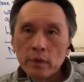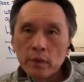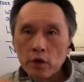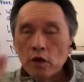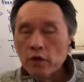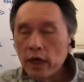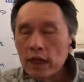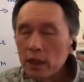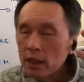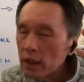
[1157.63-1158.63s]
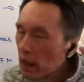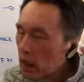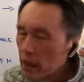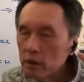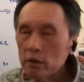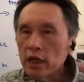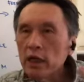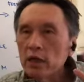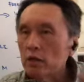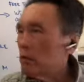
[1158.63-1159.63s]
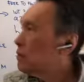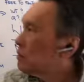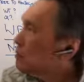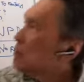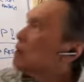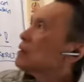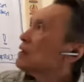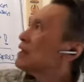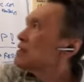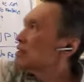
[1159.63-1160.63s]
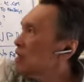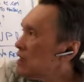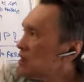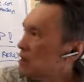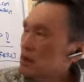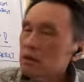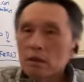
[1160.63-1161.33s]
So finally, I like to tell you, this is